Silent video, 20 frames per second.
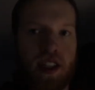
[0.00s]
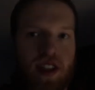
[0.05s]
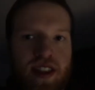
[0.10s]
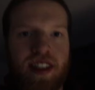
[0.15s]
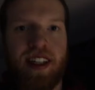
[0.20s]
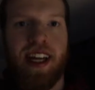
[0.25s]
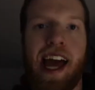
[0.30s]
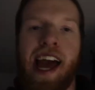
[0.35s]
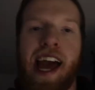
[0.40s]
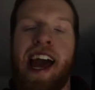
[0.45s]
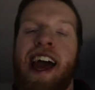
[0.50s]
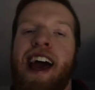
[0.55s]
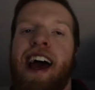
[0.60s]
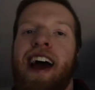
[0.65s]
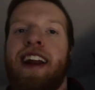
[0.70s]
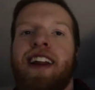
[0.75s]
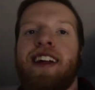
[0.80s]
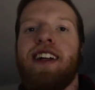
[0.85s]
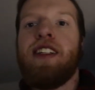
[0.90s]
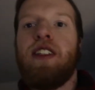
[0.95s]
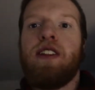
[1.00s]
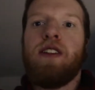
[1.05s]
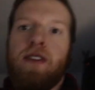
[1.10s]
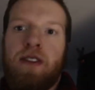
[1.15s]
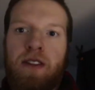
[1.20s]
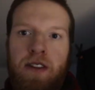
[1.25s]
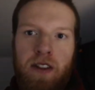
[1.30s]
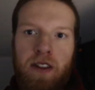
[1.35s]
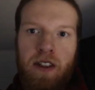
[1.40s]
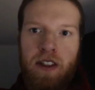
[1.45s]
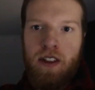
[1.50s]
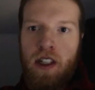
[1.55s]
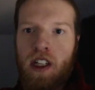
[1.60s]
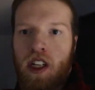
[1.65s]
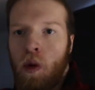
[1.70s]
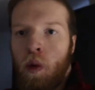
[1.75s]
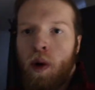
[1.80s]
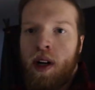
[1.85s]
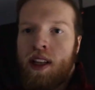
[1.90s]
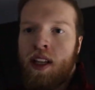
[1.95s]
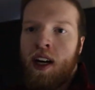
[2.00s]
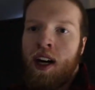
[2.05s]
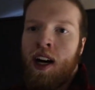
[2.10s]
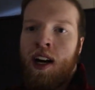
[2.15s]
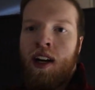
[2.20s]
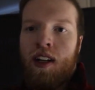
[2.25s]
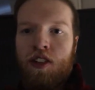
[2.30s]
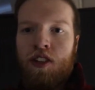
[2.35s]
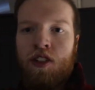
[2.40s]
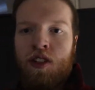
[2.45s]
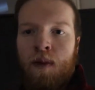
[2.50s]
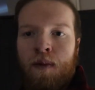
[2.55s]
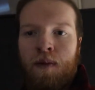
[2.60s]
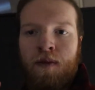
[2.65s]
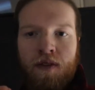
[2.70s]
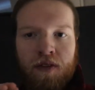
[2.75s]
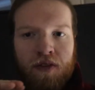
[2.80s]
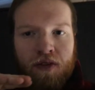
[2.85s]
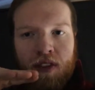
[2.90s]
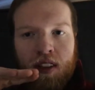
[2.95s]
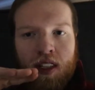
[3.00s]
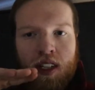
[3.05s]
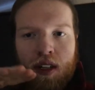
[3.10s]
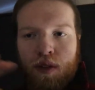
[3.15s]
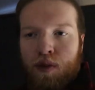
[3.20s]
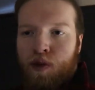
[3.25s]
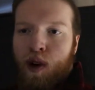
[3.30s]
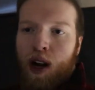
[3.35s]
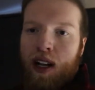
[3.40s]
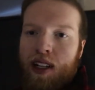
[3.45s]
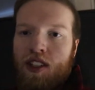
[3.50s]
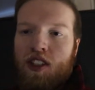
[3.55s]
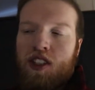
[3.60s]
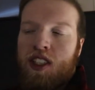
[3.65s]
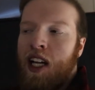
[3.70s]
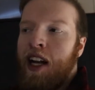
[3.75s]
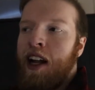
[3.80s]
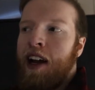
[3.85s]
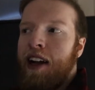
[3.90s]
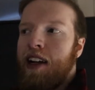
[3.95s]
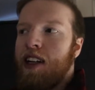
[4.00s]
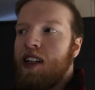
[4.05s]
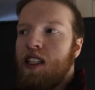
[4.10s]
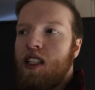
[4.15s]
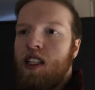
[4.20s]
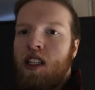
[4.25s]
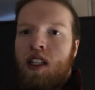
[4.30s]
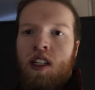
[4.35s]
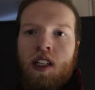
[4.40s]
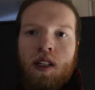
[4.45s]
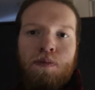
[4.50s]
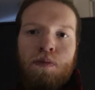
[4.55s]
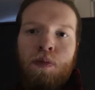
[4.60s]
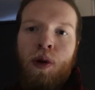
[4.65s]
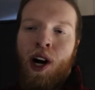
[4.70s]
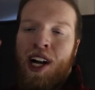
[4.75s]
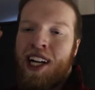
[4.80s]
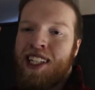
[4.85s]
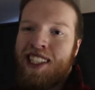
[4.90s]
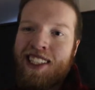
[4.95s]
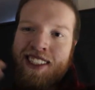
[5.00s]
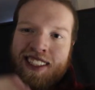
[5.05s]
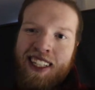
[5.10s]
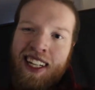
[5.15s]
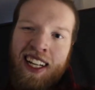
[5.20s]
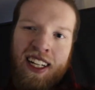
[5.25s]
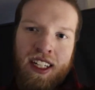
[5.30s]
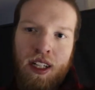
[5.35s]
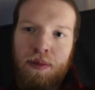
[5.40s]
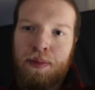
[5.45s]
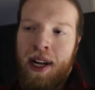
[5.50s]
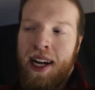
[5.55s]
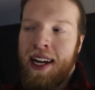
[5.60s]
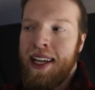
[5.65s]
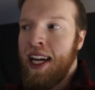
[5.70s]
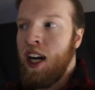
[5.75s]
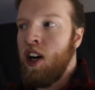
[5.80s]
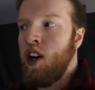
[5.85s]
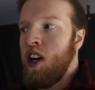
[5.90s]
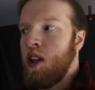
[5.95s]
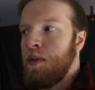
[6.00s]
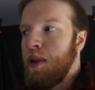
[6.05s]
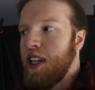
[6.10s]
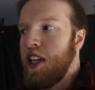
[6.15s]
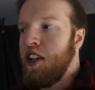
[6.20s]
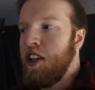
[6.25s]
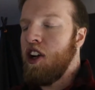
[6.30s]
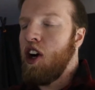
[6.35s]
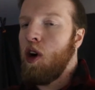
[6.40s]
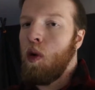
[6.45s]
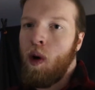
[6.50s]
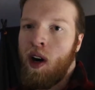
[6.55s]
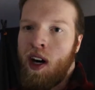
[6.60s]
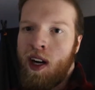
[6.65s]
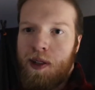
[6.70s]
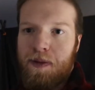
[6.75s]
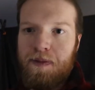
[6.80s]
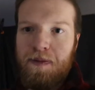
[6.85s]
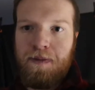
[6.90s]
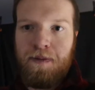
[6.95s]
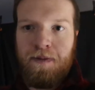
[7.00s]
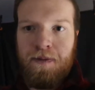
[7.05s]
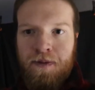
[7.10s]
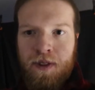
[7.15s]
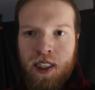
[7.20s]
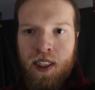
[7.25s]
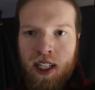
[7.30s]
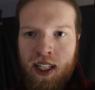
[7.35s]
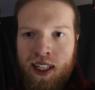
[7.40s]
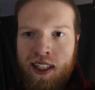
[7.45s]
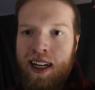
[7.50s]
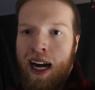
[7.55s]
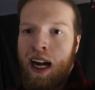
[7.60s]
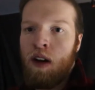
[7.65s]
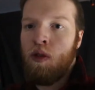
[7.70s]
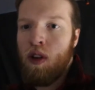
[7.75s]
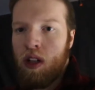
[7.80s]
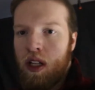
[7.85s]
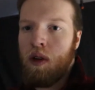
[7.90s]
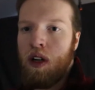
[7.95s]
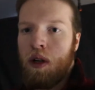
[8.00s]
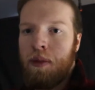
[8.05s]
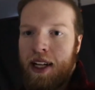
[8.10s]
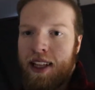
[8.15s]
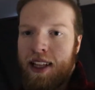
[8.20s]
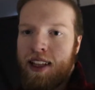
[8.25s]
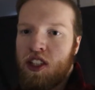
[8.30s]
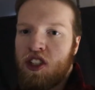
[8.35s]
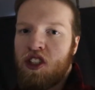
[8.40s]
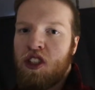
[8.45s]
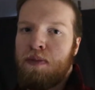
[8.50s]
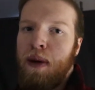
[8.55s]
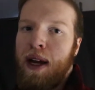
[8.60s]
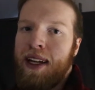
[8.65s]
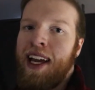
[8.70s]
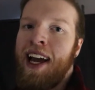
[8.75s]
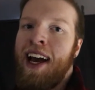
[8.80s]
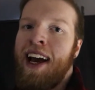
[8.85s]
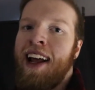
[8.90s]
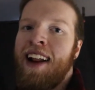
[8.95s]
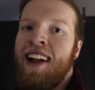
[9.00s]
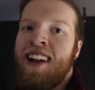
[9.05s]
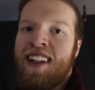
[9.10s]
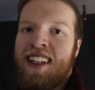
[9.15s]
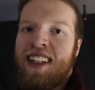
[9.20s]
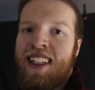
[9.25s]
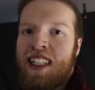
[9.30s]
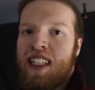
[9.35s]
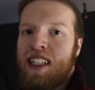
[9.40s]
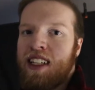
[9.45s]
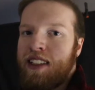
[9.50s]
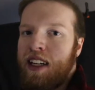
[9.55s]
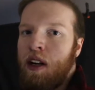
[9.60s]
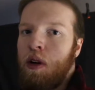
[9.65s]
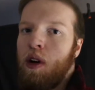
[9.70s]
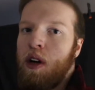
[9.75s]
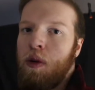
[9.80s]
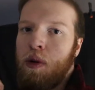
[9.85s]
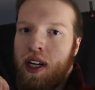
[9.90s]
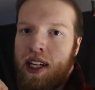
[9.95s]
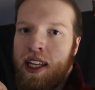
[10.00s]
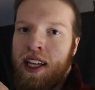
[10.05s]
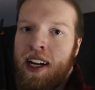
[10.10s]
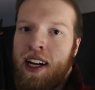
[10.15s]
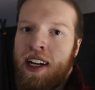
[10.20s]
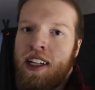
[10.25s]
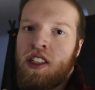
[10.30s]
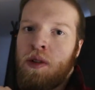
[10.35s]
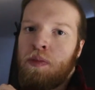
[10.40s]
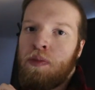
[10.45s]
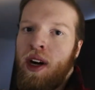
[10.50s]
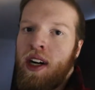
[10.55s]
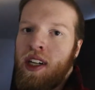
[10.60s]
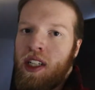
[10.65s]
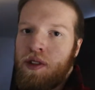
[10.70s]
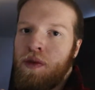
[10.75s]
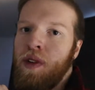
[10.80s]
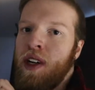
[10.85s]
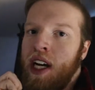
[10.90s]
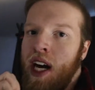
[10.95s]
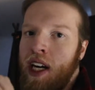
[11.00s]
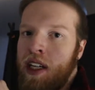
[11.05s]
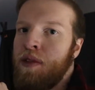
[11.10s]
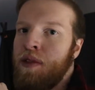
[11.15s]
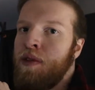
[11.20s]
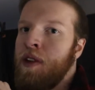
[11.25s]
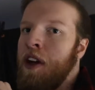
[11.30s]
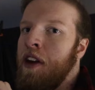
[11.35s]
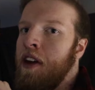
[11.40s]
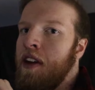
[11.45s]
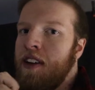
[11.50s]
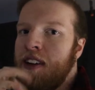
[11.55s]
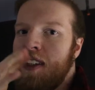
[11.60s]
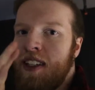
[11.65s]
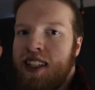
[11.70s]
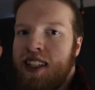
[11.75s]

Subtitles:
this ad with some friends today, but it just didn't end up panning out. And I'm like, you know what? I really want to make this spec ad because I really want to get into product videography.